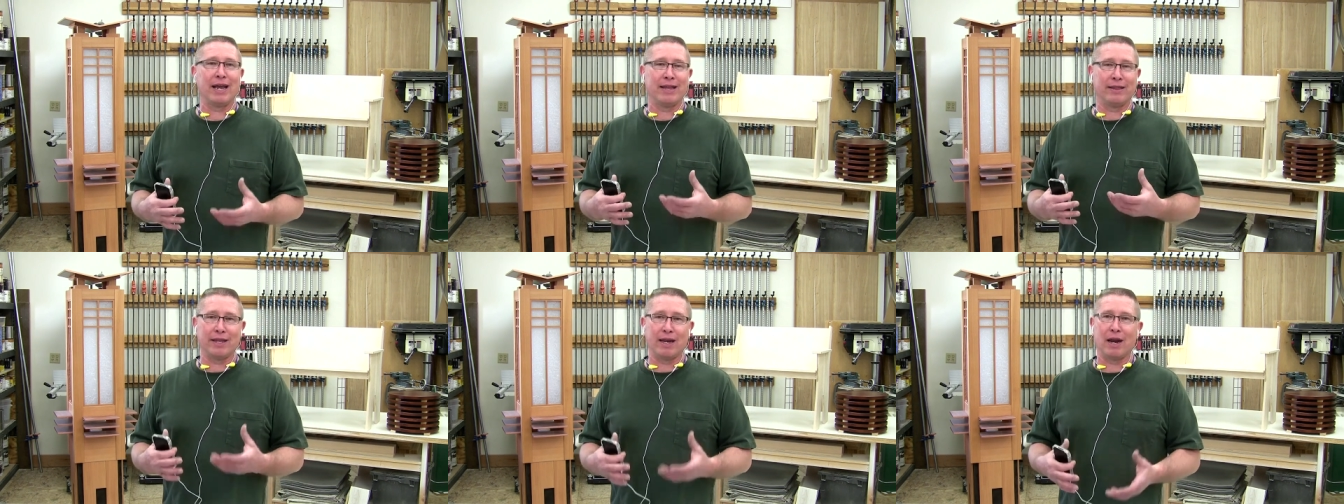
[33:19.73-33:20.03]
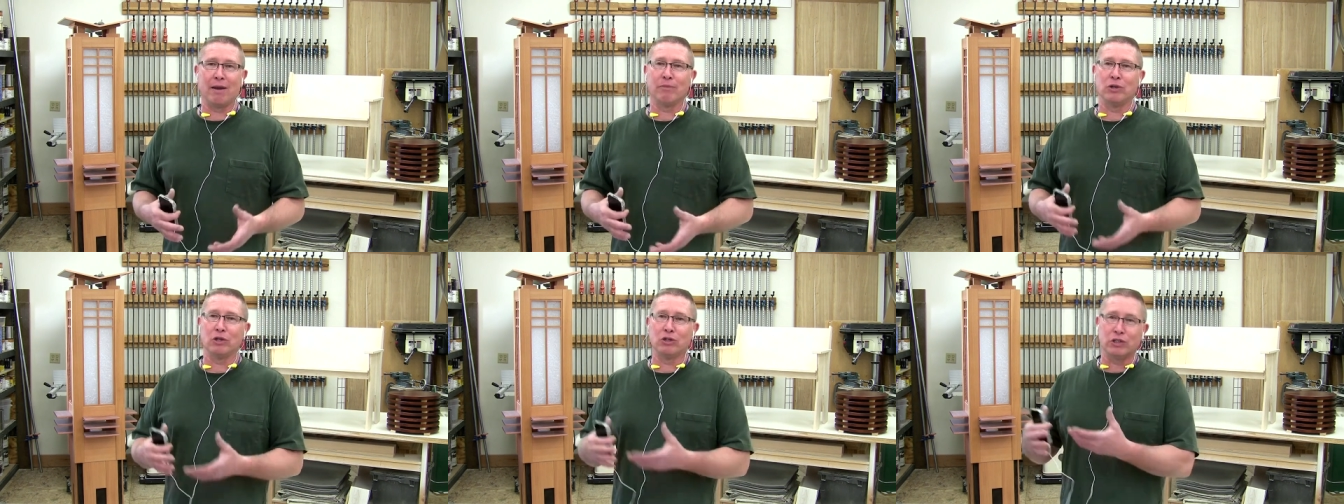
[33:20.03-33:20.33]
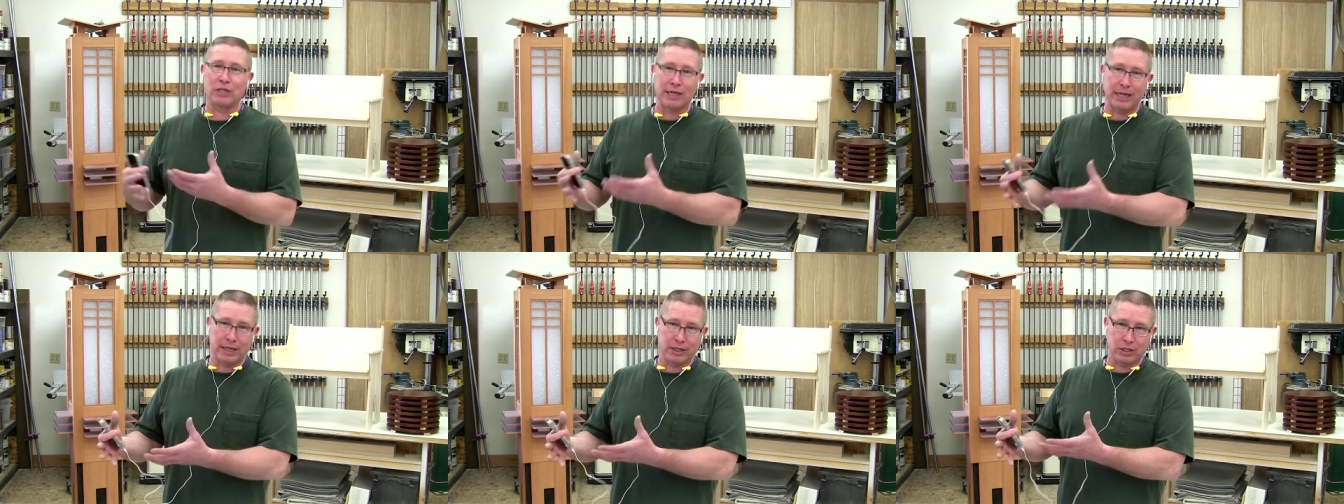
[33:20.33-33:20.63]
and then I'm
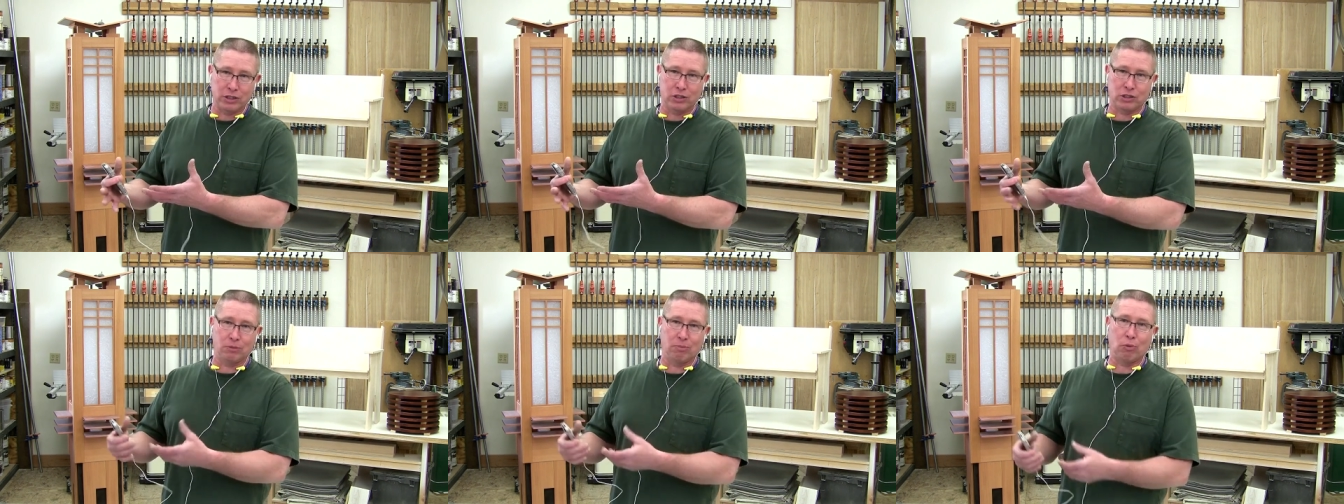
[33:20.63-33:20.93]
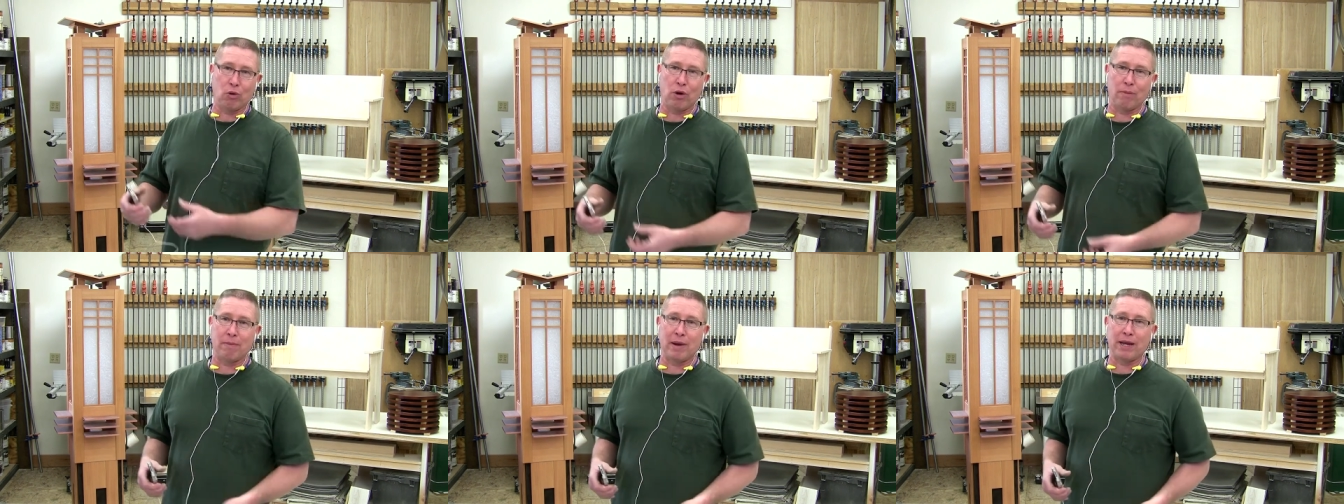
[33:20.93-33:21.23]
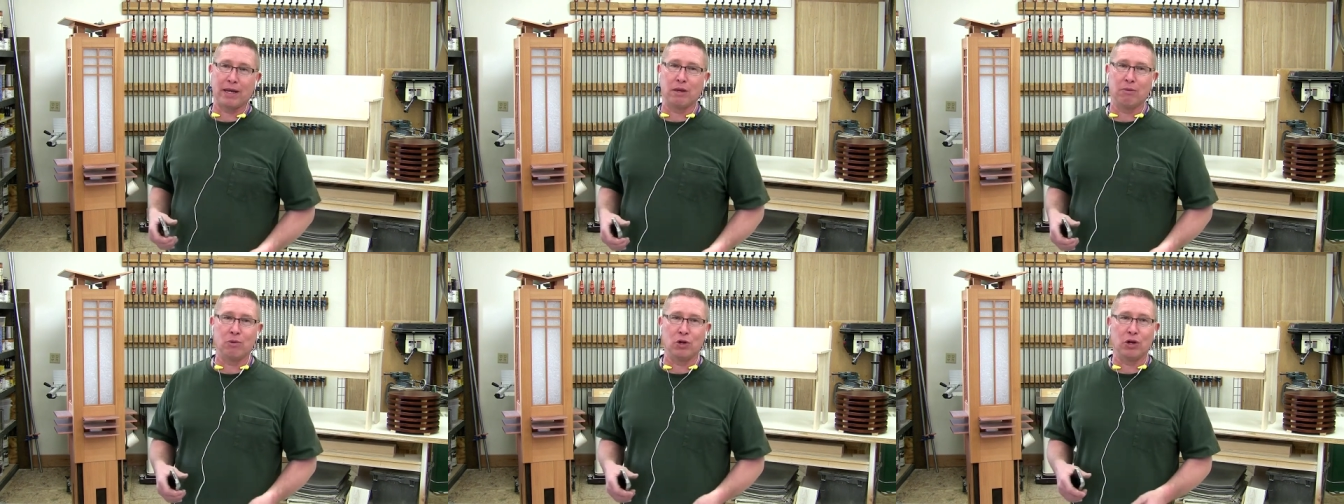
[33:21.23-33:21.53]
using it to support my
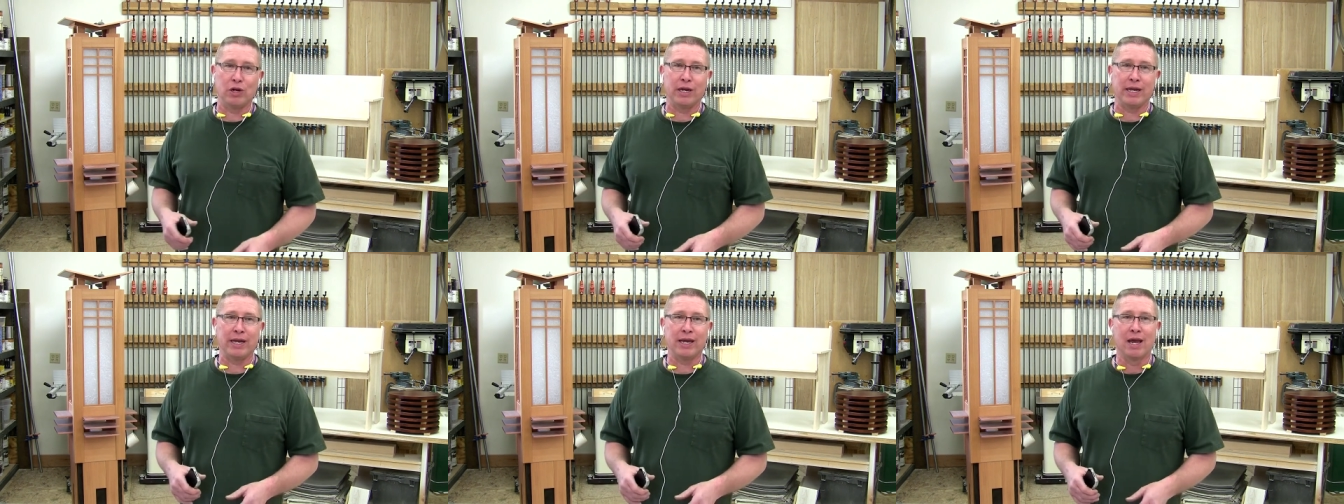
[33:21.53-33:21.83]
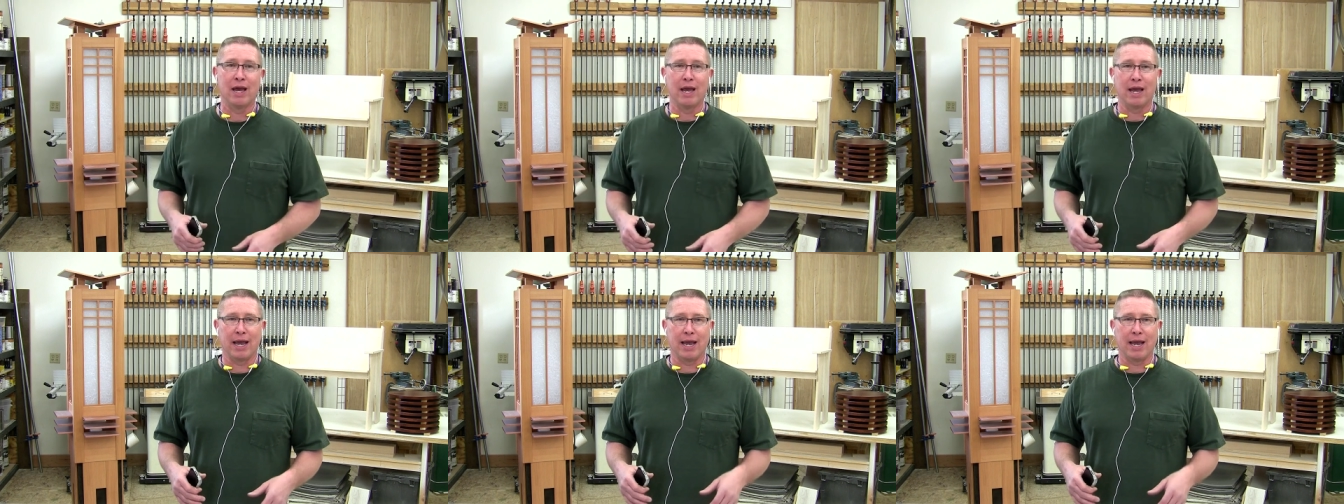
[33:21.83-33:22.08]
community.